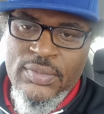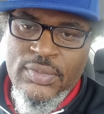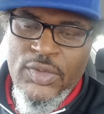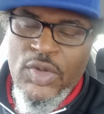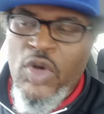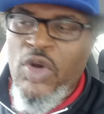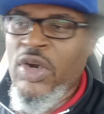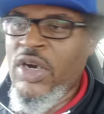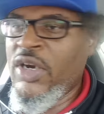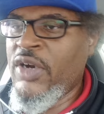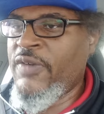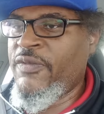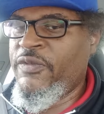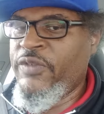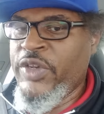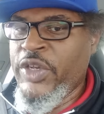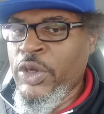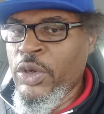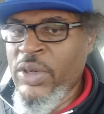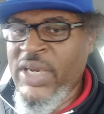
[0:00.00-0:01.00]
Or if
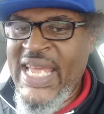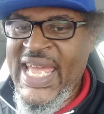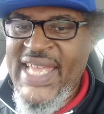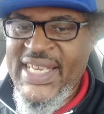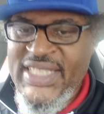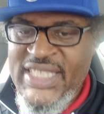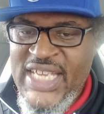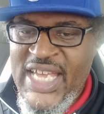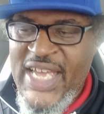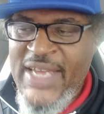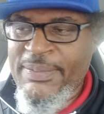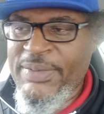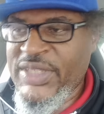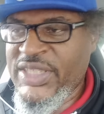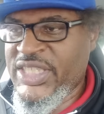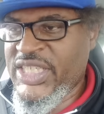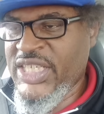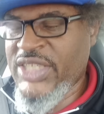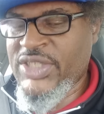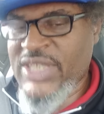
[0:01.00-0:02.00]
you that type
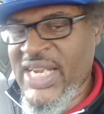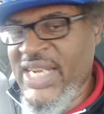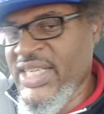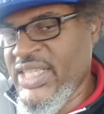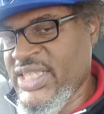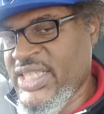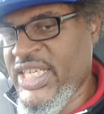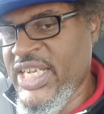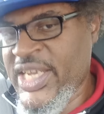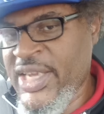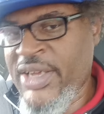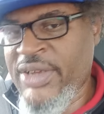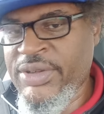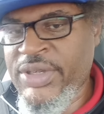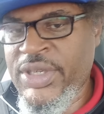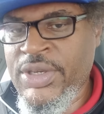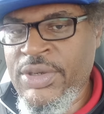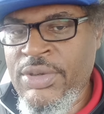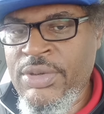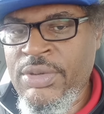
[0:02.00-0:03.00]
and she trying to tell
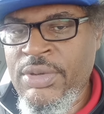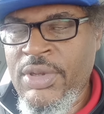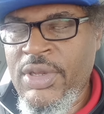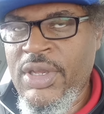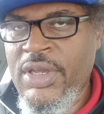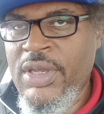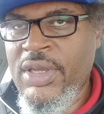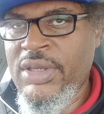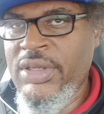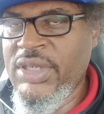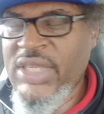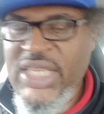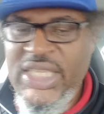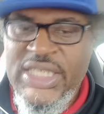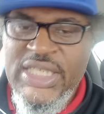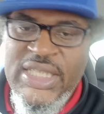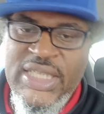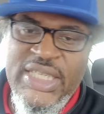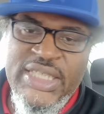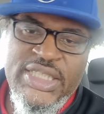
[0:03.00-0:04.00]
you, you need
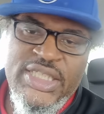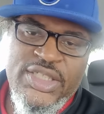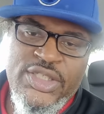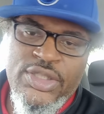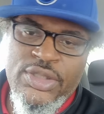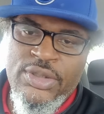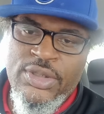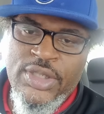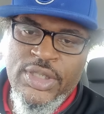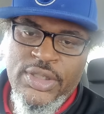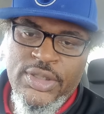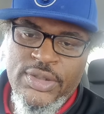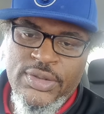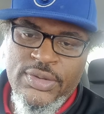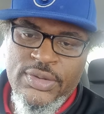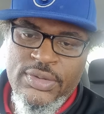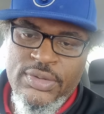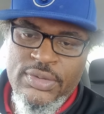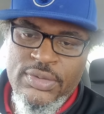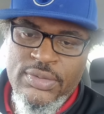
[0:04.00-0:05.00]
to listen to her.
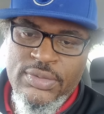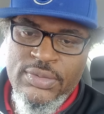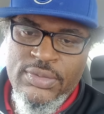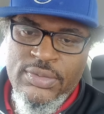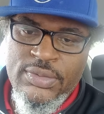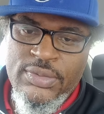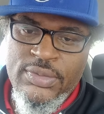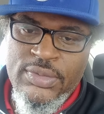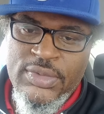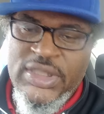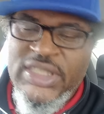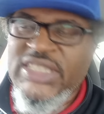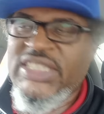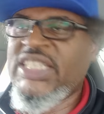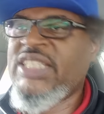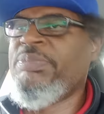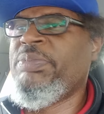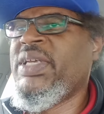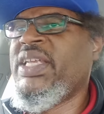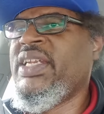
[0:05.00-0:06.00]
Because
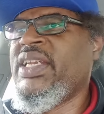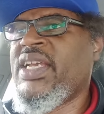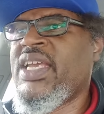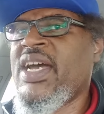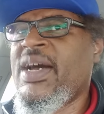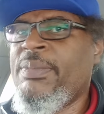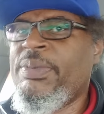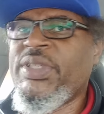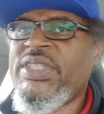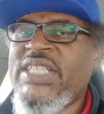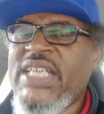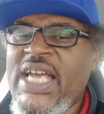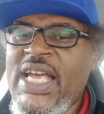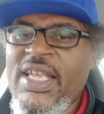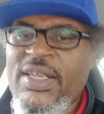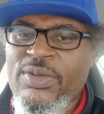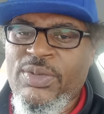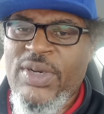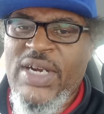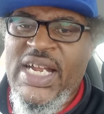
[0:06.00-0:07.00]
there's been a couple
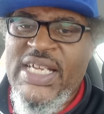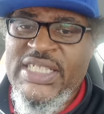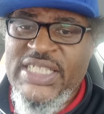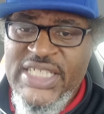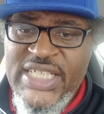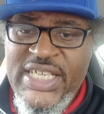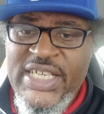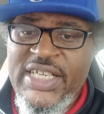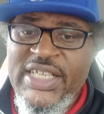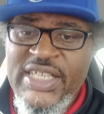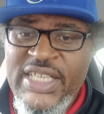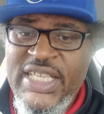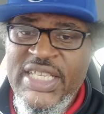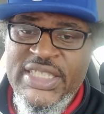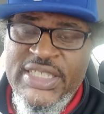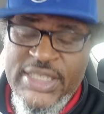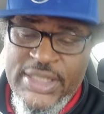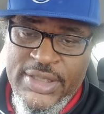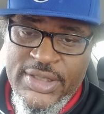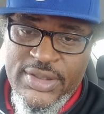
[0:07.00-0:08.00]
times where I should have
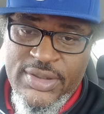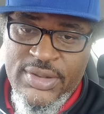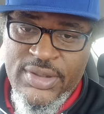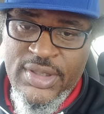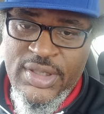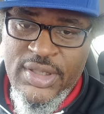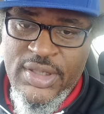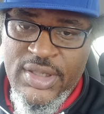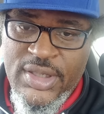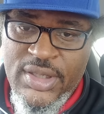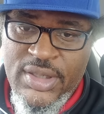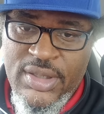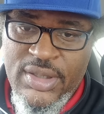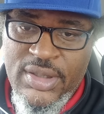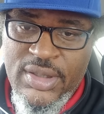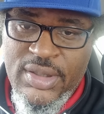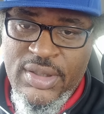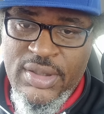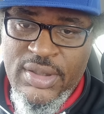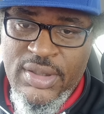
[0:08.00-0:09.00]
listened
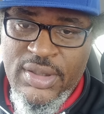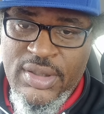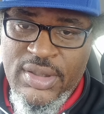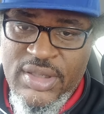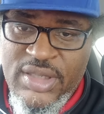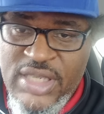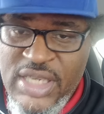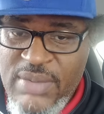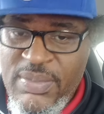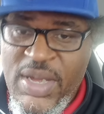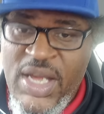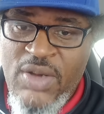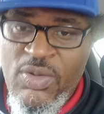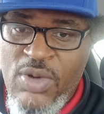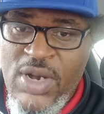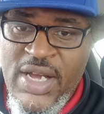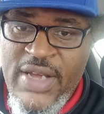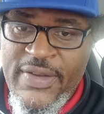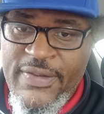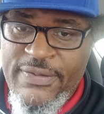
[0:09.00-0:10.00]
to my
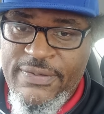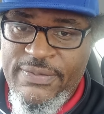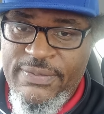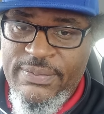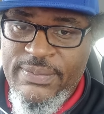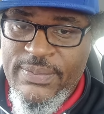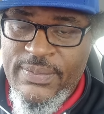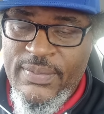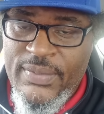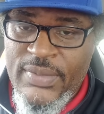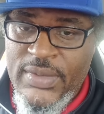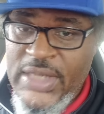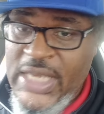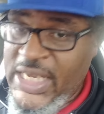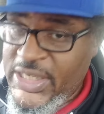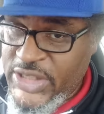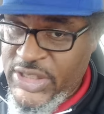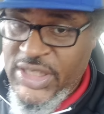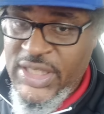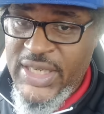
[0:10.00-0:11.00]
wife.
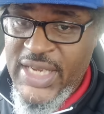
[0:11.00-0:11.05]
I should